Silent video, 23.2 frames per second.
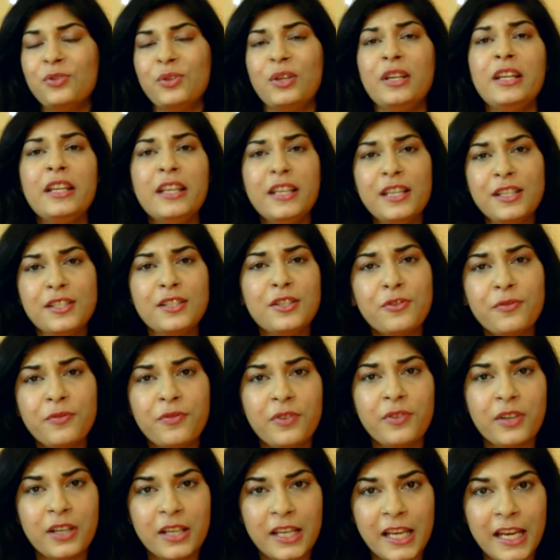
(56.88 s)
really easy to
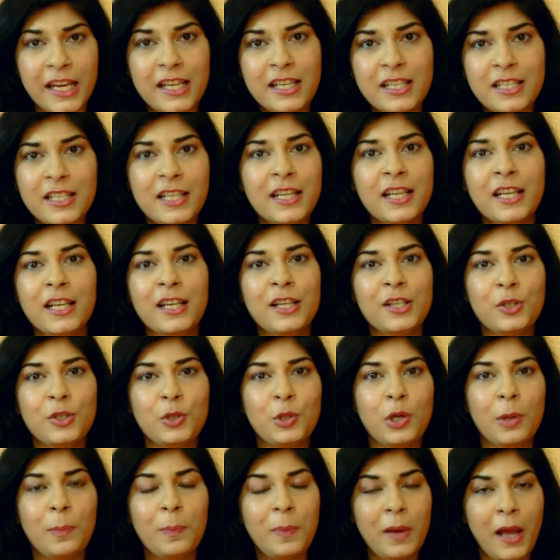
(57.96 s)
forget to
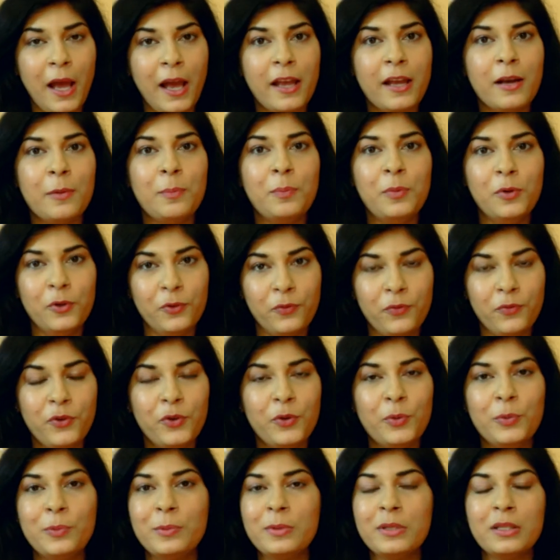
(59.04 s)
apply a
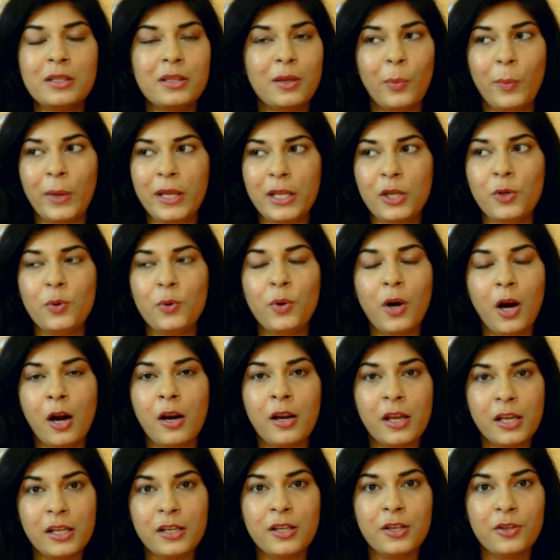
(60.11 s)
perfume when you
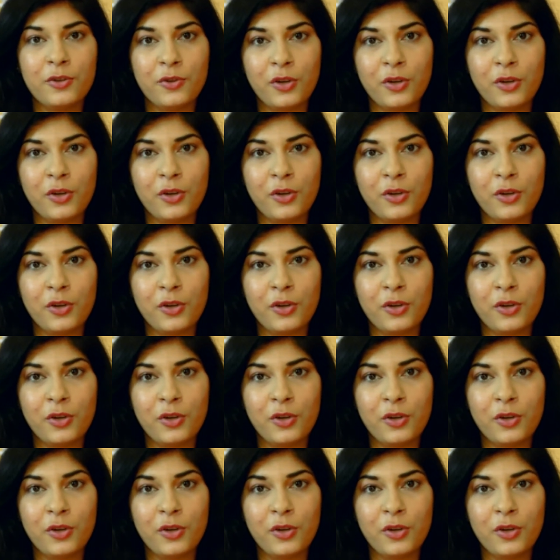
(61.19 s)
are in a